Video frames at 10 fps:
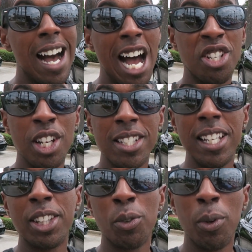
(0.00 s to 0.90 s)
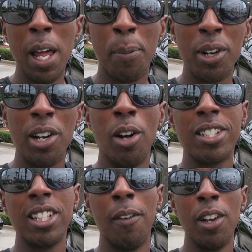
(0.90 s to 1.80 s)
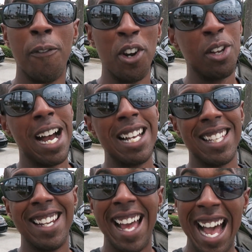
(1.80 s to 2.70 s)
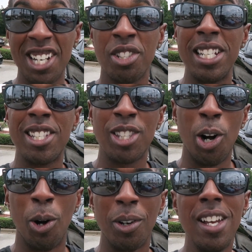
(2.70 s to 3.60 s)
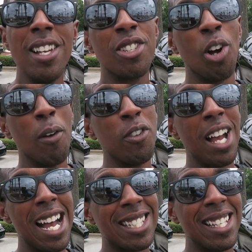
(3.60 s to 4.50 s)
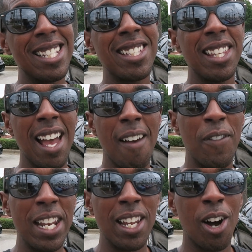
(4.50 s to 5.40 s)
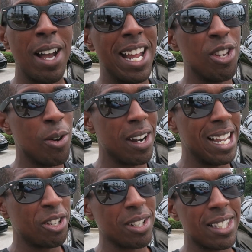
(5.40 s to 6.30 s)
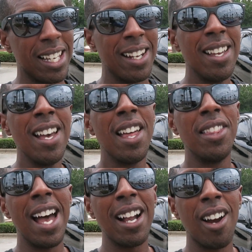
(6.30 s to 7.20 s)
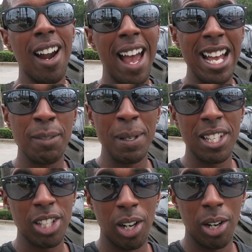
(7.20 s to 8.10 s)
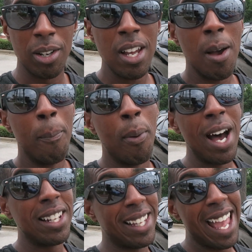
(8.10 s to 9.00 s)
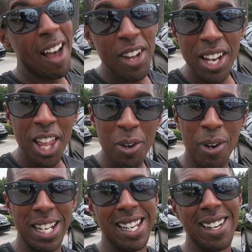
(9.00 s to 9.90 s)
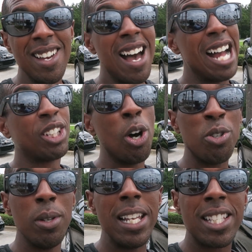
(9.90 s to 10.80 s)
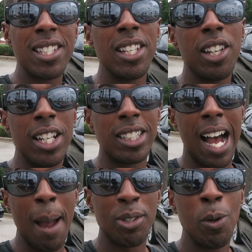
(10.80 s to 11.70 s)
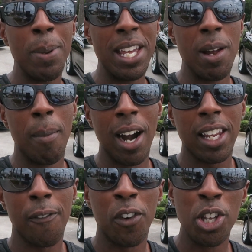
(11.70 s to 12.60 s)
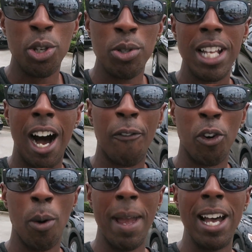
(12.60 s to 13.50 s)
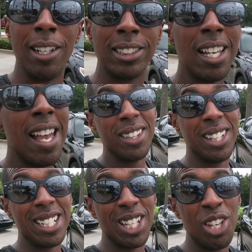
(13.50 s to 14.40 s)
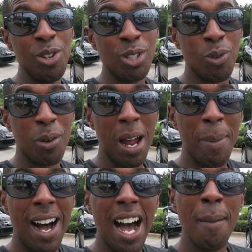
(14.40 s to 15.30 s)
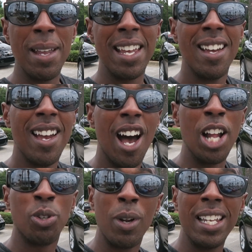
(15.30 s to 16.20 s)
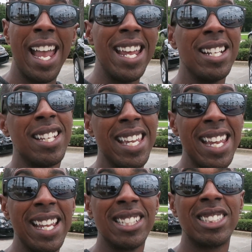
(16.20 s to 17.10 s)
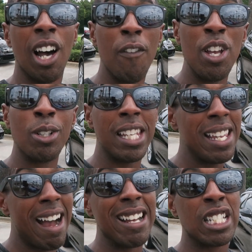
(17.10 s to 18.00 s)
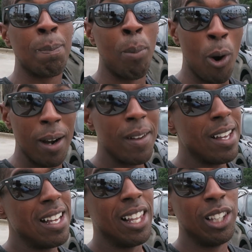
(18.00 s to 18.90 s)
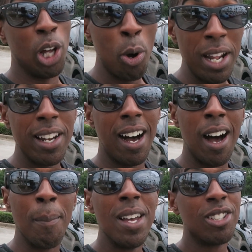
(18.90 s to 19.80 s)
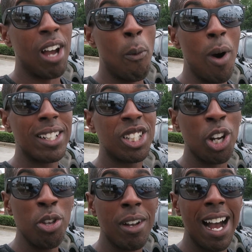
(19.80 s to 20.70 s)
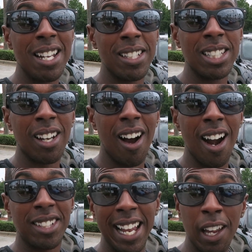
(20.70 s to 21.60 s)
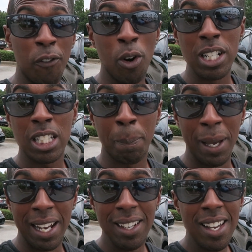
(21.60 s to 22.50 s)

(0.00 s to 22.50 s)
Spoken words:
I just did the red pre-owned Stelvio for you guys and it actually sold. So if you guys did see that video and you are interested, that car has been sold, but they have another one here. I told you this is a good time to be in the market for used Alfa Romeos. There's a used one right behind me, a 2018 Stelvio TI Sport, loaded up. So I want to show you guys this car, take it for a spin.